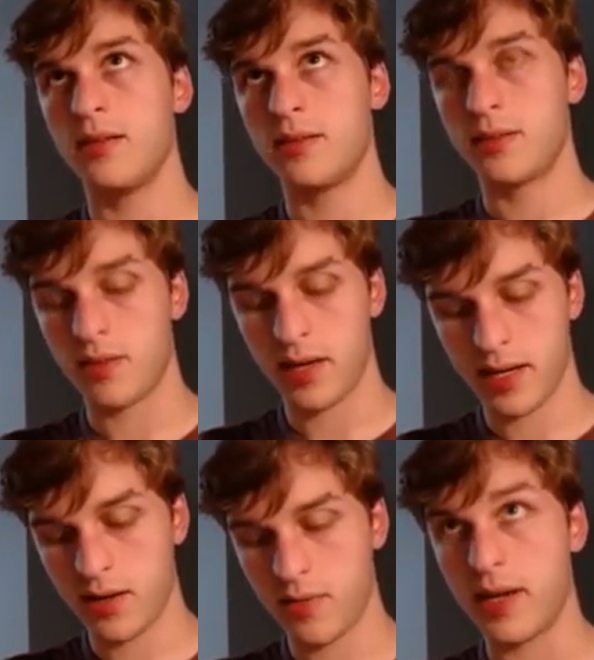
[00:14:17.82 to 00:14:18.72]
So I
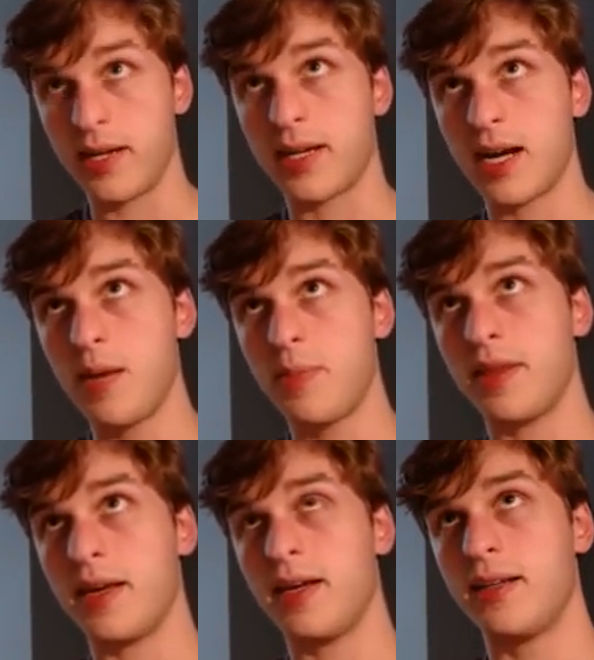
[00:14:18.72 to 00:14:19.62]
can go ahead and copy
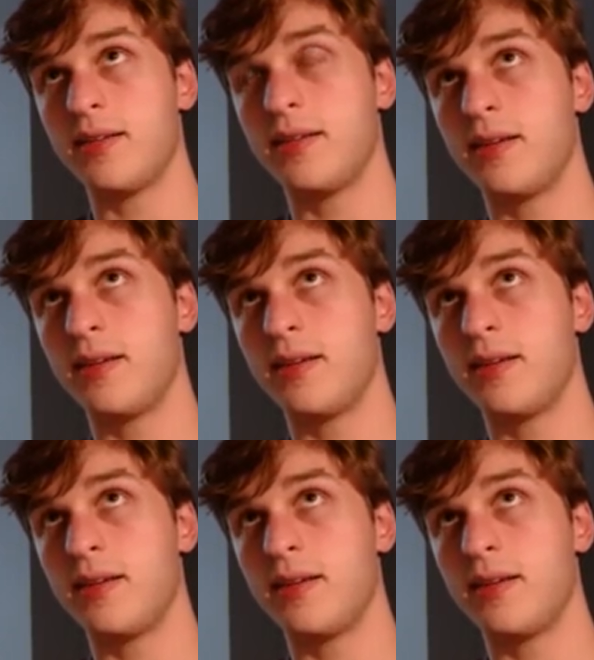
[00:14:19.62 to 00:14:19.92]
that.